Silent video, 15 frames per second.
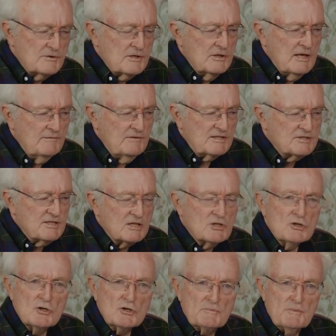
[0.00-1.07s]
was in the Navy
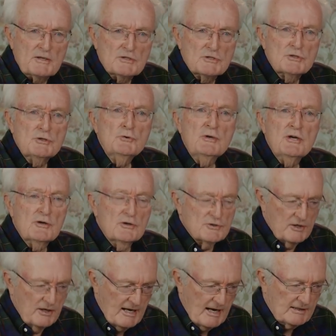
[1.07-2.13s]
6 years, but 2
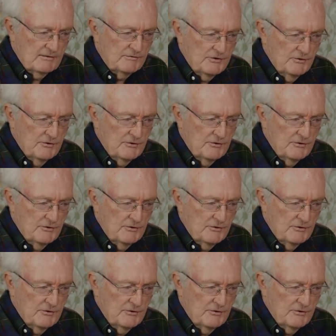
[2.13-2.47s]
years on active